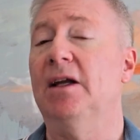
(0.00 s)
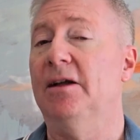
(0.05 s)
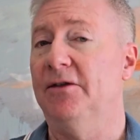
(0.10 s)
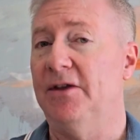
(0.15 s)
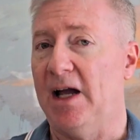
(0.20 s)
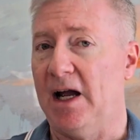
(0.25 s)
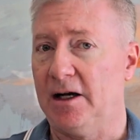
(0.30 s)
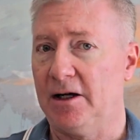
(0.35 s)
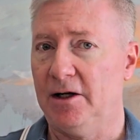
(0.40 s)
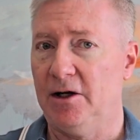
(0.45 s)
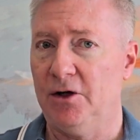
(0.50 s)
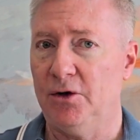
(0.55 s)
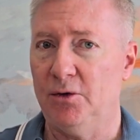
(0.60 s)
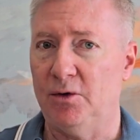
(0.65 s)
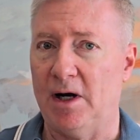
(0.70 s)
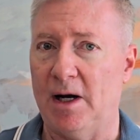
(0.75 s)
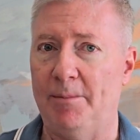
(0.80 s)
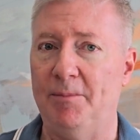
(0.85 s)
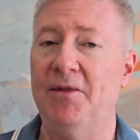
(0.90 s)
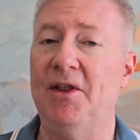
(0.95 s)
that
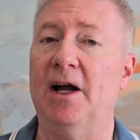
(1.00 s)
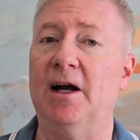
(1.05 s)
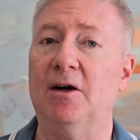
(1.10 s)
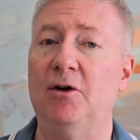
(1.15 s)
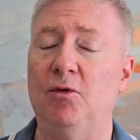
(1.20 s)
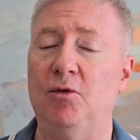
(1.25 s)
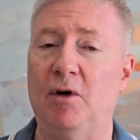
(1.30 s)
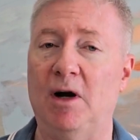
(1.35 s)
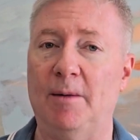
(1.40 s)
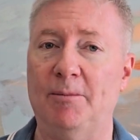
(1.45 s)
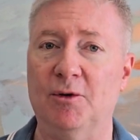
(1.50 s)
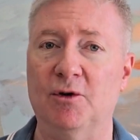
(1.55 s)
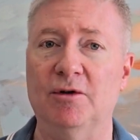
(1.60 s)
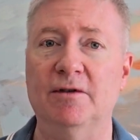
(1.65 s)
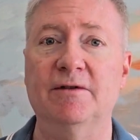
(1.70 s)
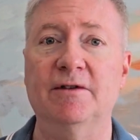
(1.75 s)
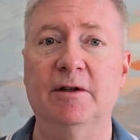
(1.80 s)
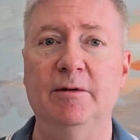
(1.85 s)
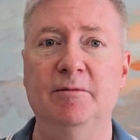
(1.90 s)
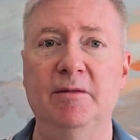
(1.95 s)
co-op, that
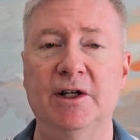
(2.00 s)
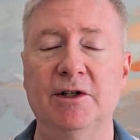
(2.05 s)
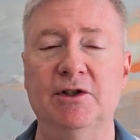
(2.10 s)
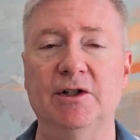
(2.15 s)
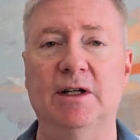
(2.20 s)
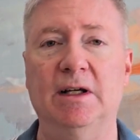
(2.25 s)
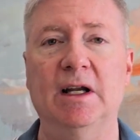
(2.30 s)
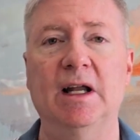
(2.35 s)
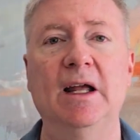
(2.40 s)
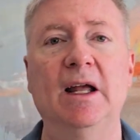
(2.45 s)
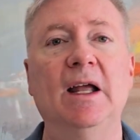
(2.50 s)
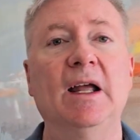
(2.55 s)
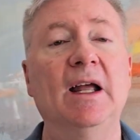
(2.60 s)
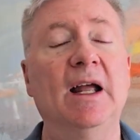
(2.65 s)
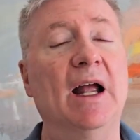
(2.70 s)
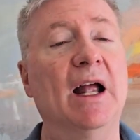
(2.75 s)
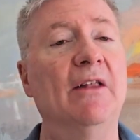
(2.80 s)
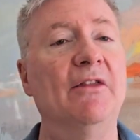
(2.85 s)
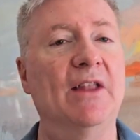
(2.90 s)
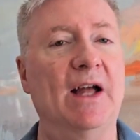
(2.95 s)
cooperative commission,
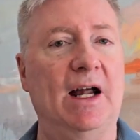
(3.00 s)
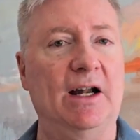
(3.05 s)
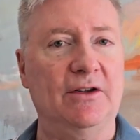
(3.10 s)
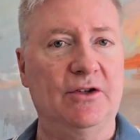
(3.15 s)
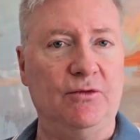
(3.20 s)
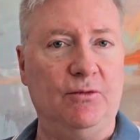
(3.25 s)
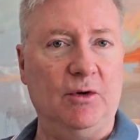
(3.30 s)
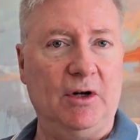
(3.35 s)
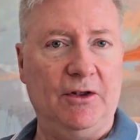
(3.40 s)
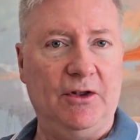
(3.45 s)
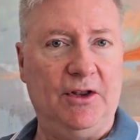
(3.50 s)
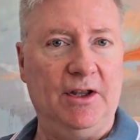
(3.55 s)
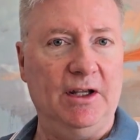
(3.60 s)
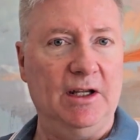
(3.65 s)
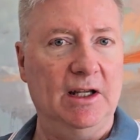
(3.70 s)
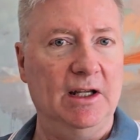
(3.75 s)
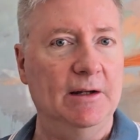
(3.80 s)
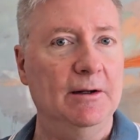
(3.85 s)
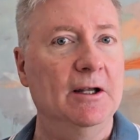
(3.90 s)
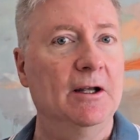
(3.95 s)
and that's what
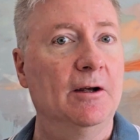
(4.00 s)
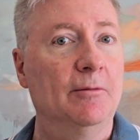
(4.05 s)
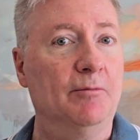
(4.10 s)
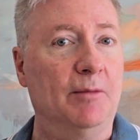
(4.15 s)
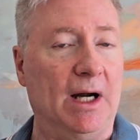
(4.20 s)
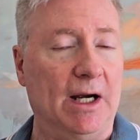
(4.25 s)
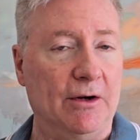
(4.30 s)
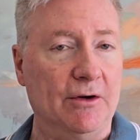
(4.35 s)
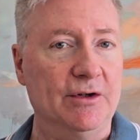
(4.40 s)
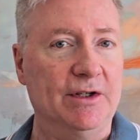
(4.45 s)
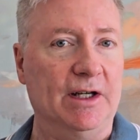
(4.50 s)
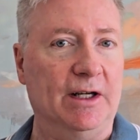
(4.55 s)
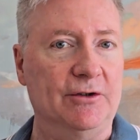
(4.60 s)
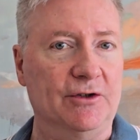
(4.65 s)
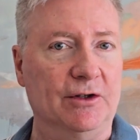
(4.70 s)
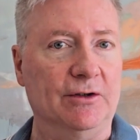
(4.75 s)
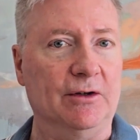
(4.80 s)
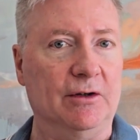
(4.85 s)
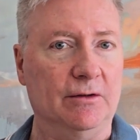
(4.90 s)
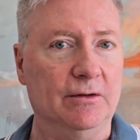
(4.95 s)
the buyer's
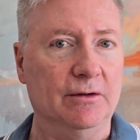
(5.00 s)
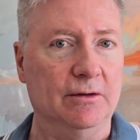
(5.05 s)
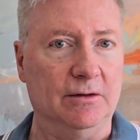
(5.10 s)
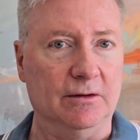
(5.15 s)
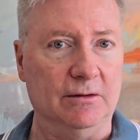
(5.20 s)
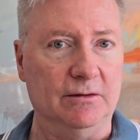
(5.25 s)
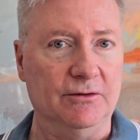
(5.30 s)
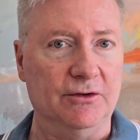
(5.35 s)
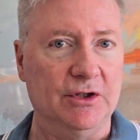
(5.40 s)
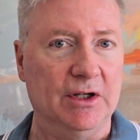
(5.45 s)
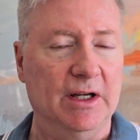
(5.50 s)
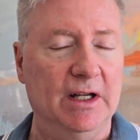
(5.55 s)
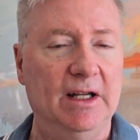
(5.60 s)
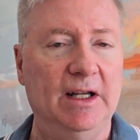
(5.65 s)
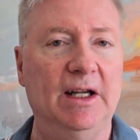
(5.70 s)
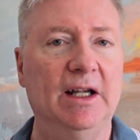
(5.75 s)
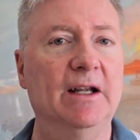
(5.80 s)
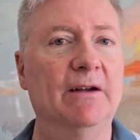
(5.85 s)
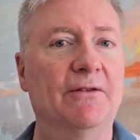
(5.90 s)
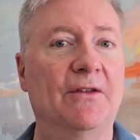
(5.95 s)
agent earns.
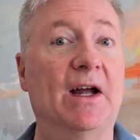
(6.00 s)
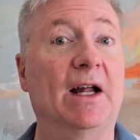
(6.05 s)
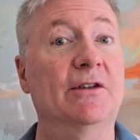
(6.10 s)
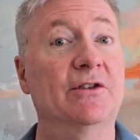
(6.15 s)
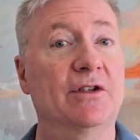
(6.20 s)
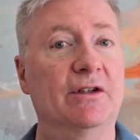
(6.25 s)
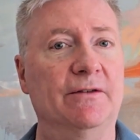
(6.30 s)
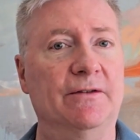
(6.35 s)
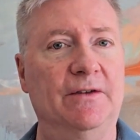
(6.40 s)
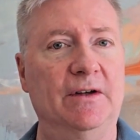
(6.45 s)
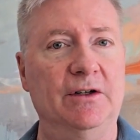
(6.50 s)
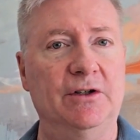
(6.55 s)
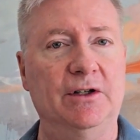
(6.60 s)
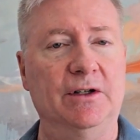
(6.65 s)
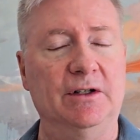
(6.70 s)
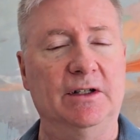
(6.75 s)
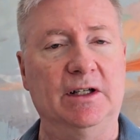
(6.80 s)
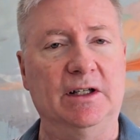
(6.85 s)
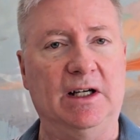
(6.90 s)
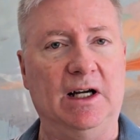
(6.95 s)
If that's
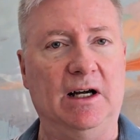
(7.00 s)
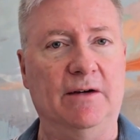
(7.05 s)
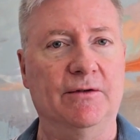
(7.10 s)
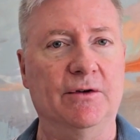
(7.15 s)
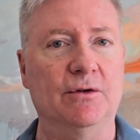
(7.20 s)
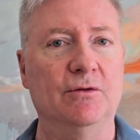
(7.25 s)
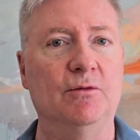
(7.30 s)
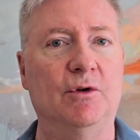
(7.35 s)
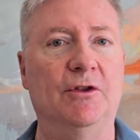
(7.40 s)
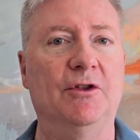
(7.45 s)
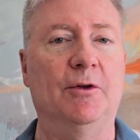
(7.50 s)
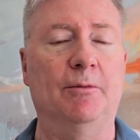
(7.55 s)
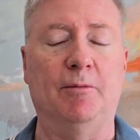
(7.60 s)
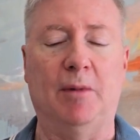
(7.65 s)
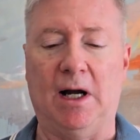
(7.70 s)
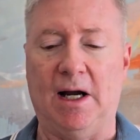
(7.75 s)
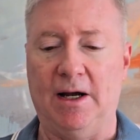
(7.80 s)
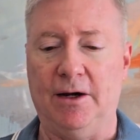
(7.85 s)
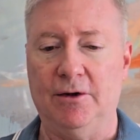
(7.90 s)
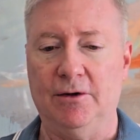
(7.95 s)
sufficient to cover what the
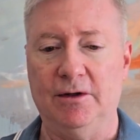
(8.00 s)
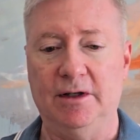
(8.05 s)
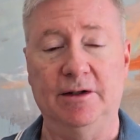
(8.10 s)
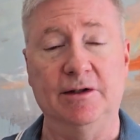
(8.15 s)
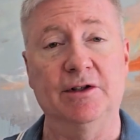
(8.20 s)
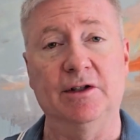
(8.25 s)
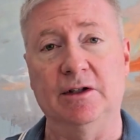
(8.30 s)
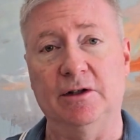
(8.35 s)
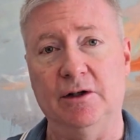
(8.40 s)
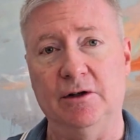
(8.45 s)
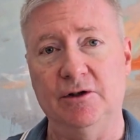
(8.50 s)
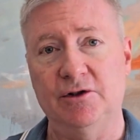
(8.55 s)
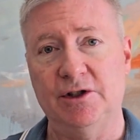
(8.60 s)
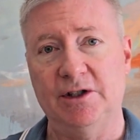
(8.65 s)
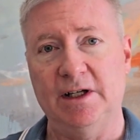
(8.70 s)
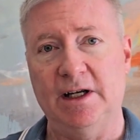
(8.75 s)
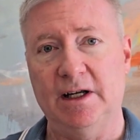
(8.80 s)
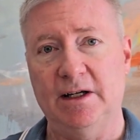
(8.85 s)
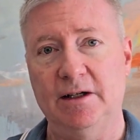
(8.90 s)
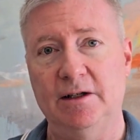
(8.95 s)
buyer has
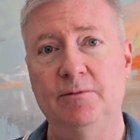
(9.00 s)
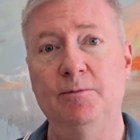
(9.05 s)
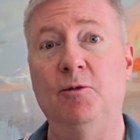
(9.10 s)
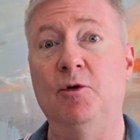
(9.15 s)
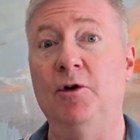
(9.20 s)
negotiated